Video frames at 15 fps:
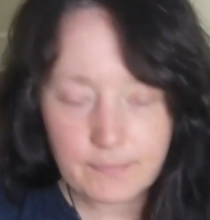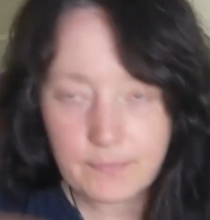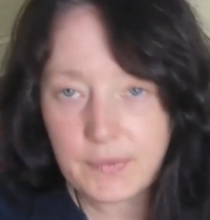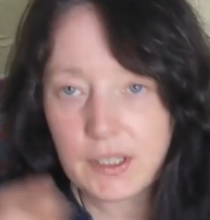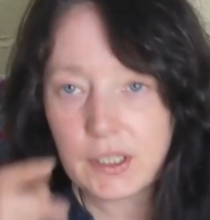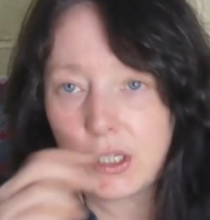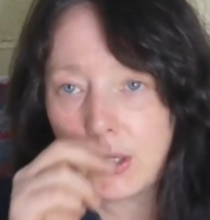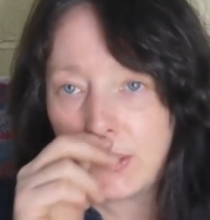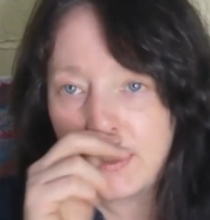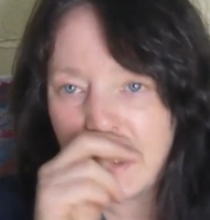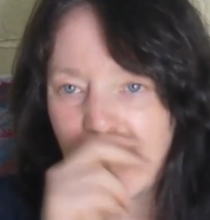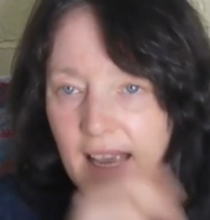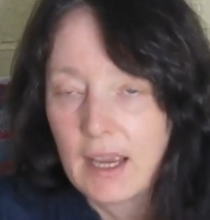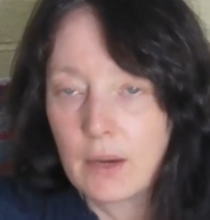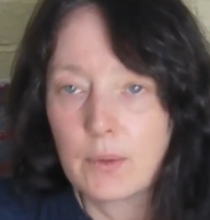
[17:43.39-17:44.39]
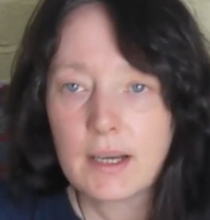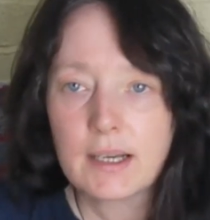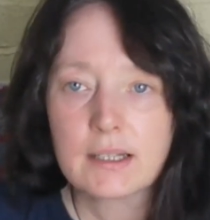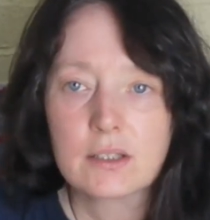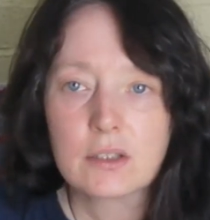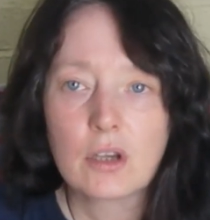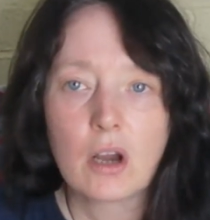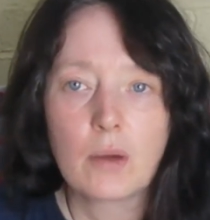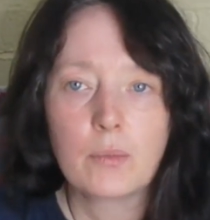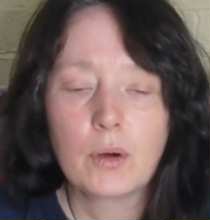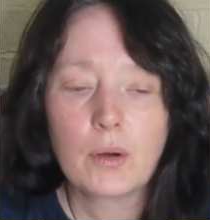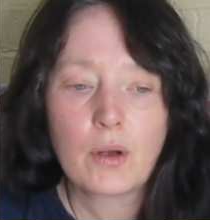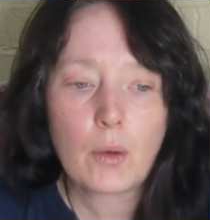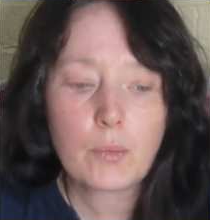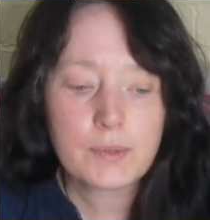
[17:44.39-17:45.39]
new year when I start
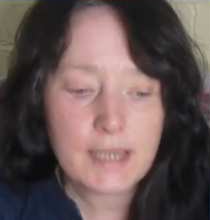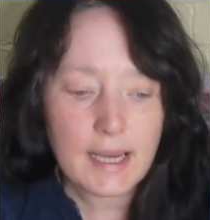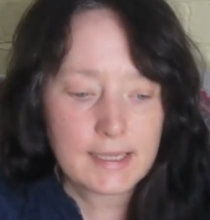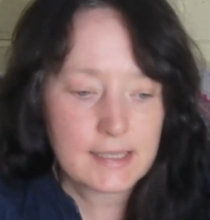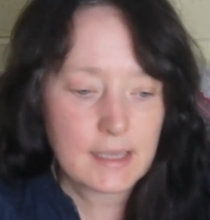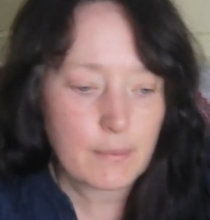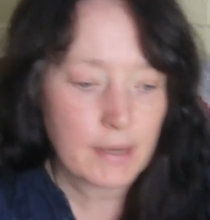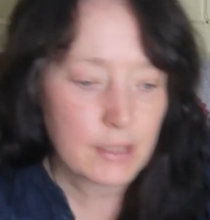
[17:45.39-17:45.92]
updating my